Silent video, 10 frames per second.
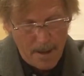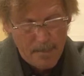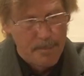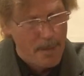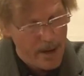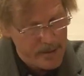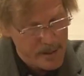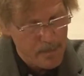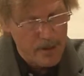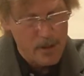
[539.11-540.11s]
But modern
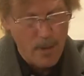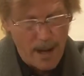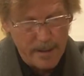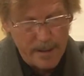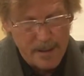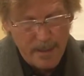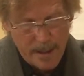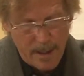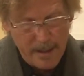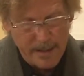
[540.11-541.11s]
spirituality, as my
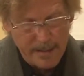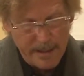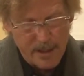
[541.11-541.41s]
colleague Leigh